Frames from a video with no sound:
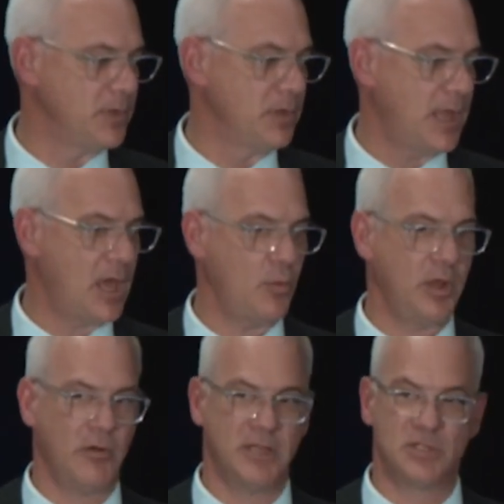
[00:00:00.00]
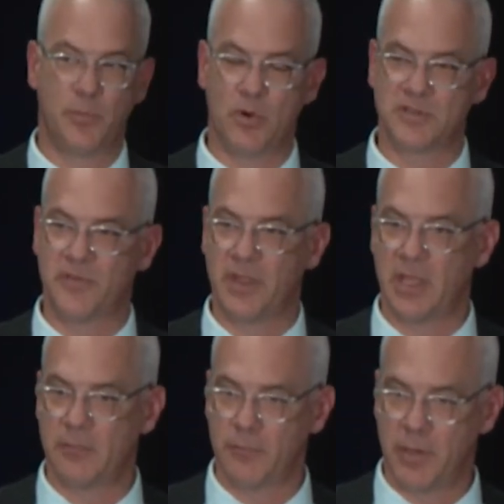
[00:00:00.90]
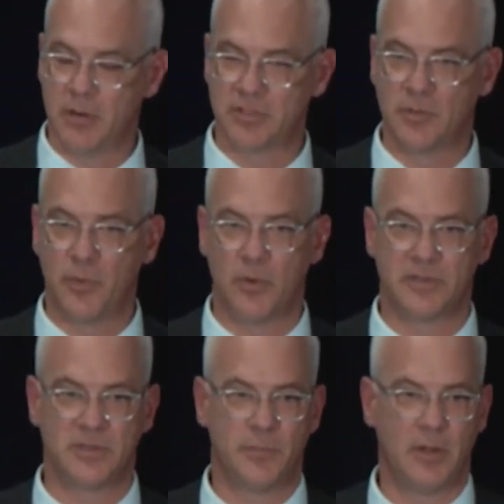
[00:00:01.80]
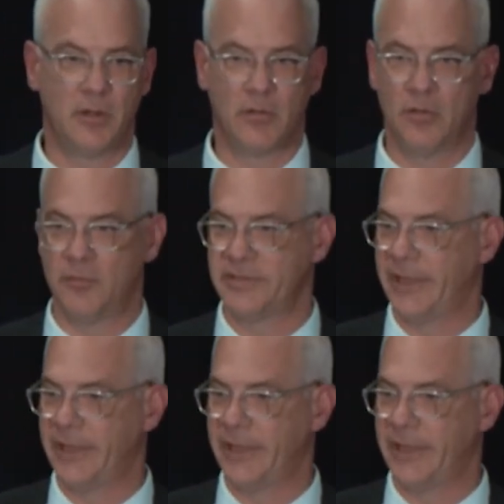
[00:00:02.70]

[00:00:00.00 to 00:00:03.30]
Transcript: How do we create supports for them, peer supports and peer groups?